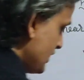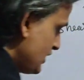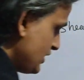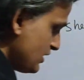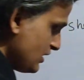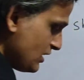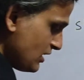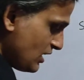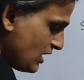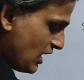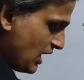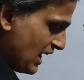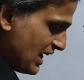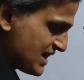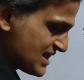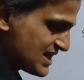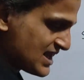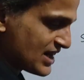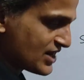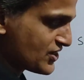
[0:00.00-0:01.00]
In
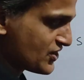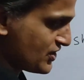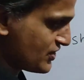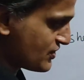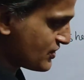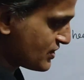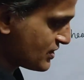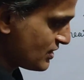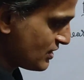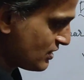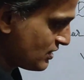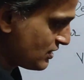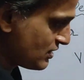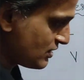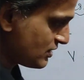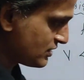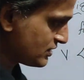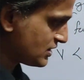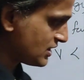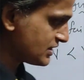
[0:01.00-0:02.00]
I sections,
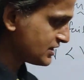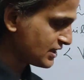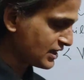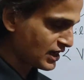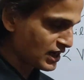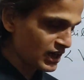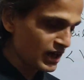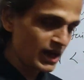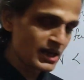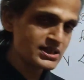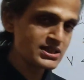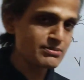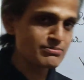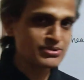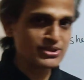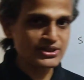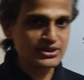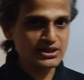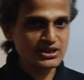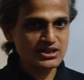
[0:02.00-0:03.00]
the general
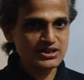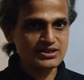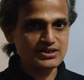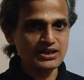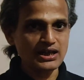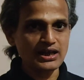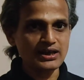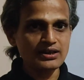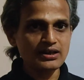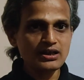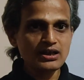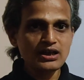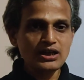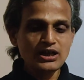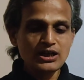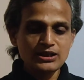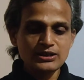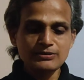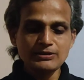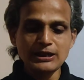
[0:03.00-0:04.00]
assumption is that
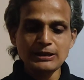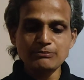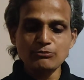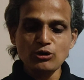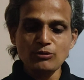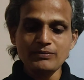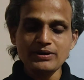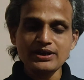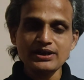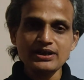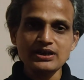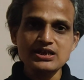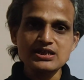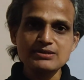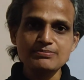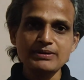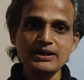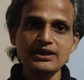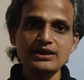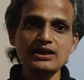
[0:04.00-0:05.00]
the moment
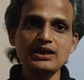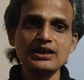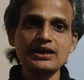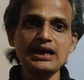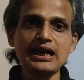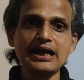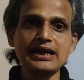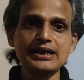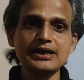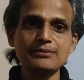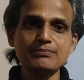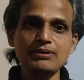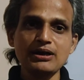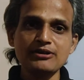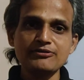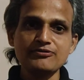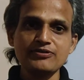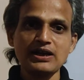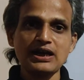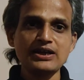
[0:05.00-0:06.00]
is mainly carried
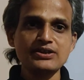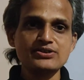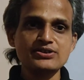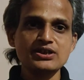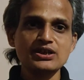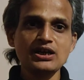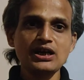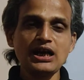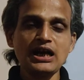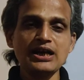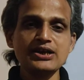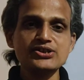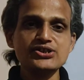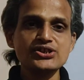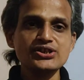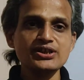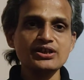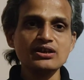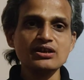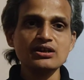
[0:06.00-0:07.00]
by flange and
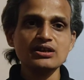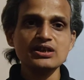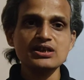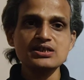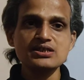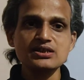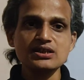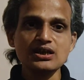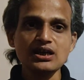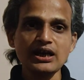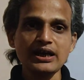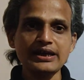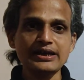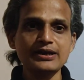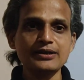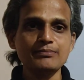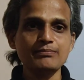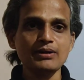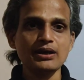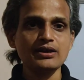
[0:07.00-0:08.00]
shear is
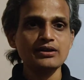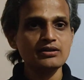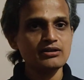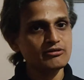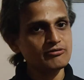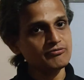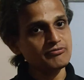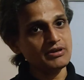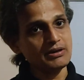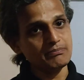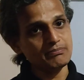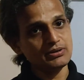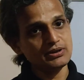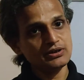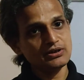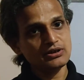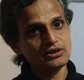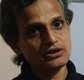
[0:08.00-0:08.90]
carried by web.